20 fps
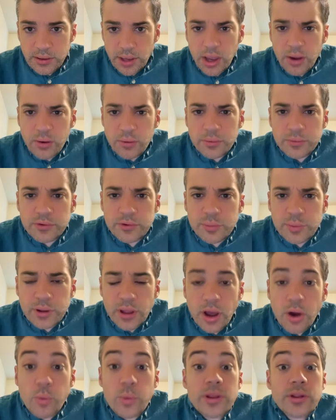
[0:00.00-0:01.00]
Oh, we,
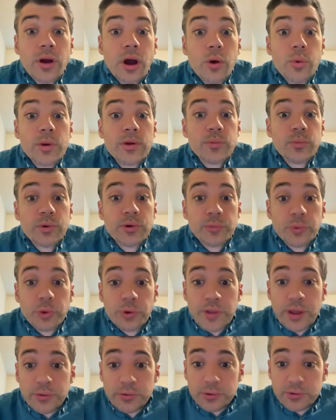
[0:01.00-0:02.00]
oh, we, oh, we, we
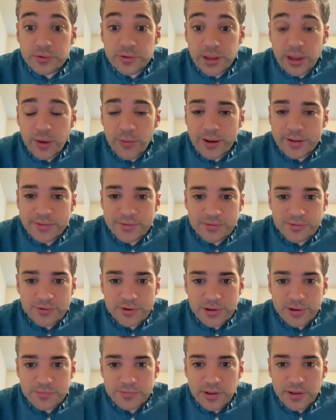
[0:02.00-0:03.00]
ruled out Lucy. Oh, I
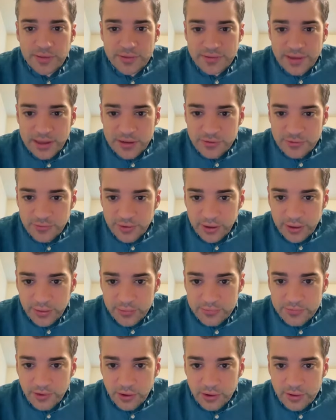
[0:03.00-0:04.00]
could have done this ages ago.
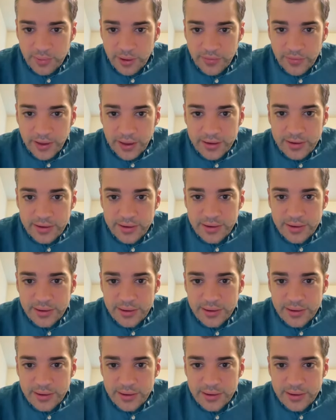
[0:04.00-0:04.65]
Sorry about that.